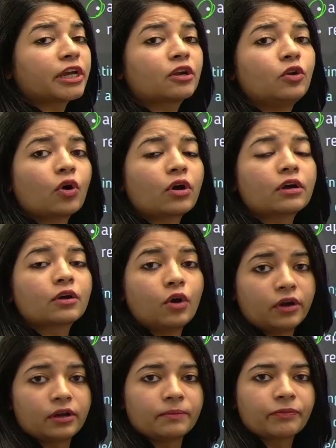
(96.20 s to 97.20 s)
look
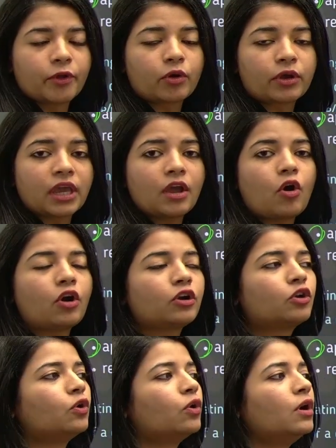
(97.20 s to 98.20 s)
good, okay, or
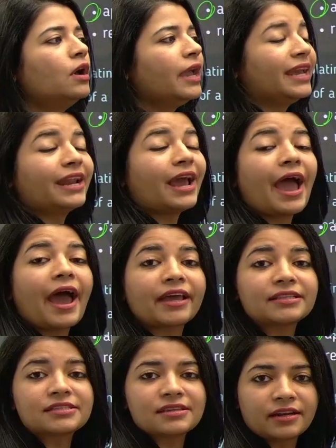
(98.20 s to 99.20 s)
to
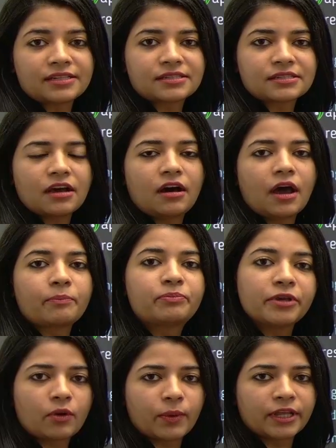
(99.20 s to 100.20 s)
enhance its
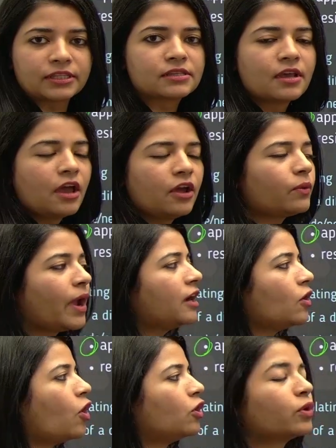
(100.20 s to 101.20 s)
appearance, right,
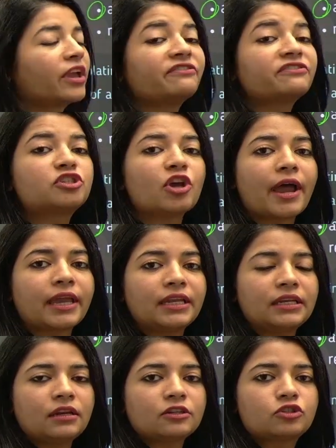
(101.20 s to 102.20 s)
or to give shine
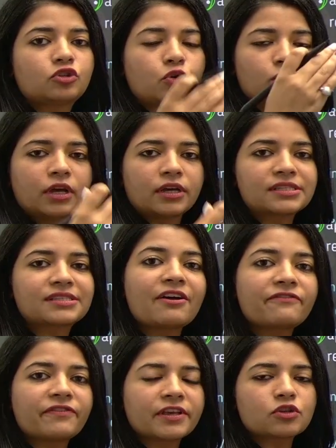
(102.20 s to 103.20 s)
to the
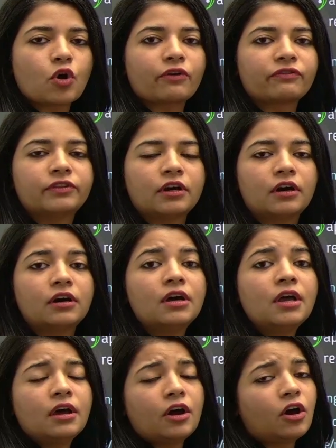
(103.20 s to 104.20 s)
surface of the
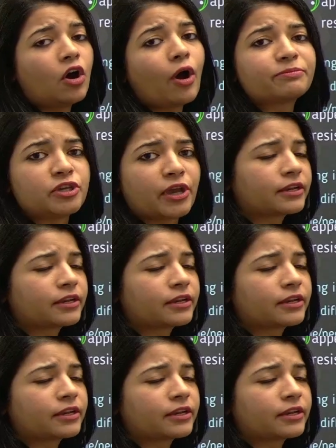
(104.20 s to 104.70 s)
object,